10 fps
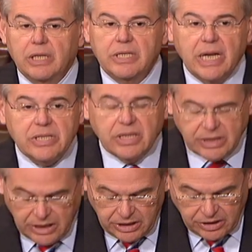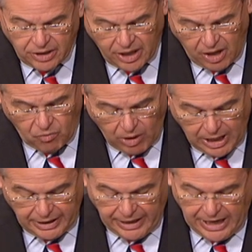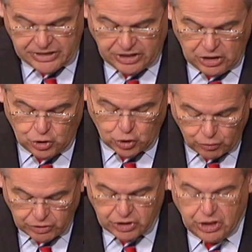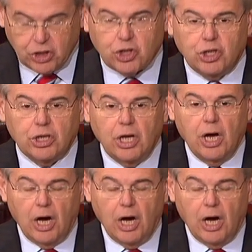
designating Iran as a jurisdiction